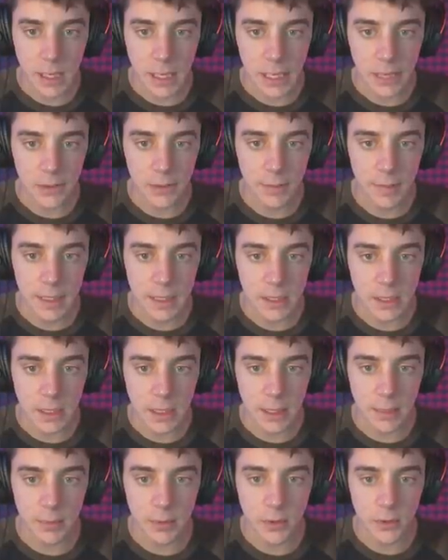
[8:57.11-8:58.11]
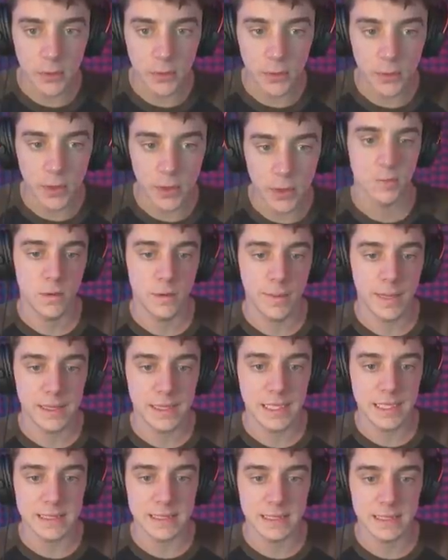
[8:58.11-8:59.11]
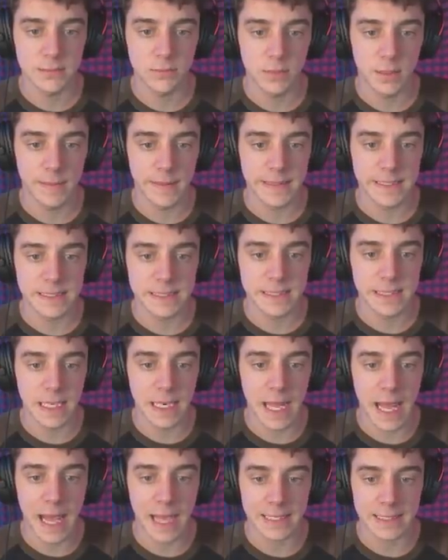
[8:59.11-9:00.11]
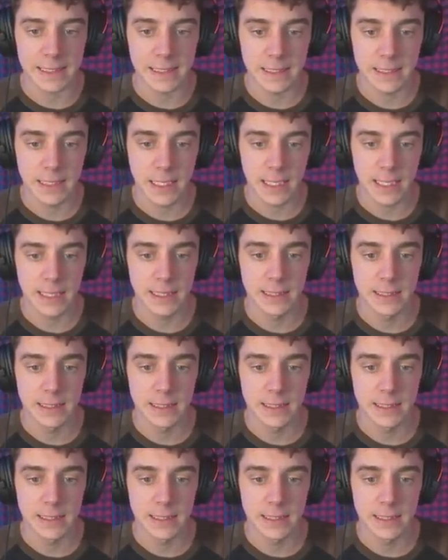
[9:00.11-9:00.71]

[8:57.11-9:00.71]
How do I make you hammer your thumb? What about this? What about the sun hat? Huh?